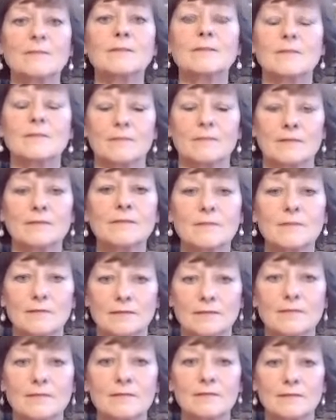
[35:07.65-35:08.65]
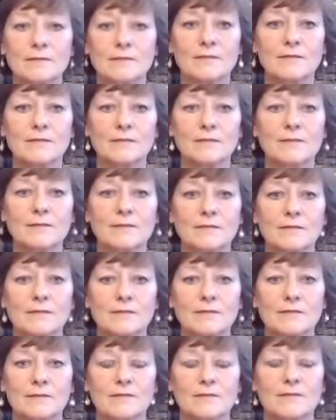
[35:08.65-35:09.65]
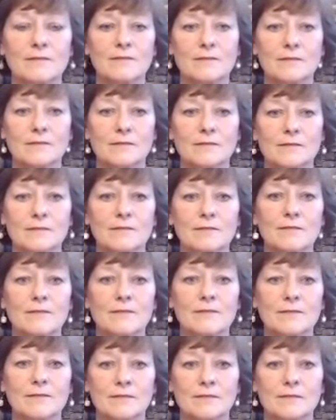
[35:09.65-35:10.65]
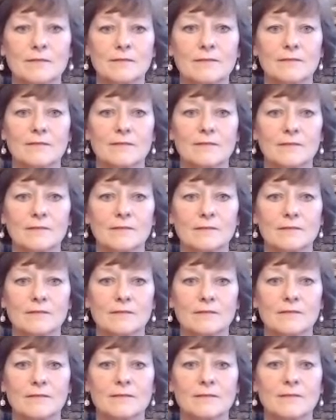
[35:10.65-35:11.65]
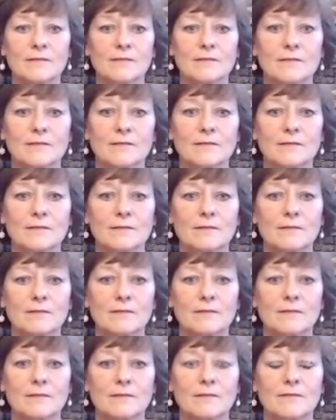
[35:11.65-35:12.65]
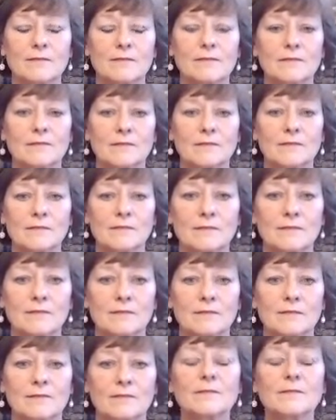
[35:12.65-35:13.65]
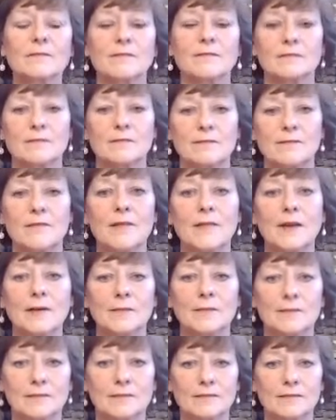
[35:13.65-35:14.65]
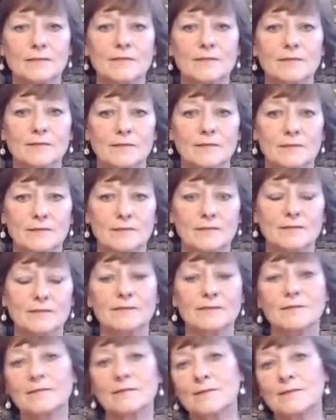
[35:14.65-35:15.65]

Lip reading: [no speech]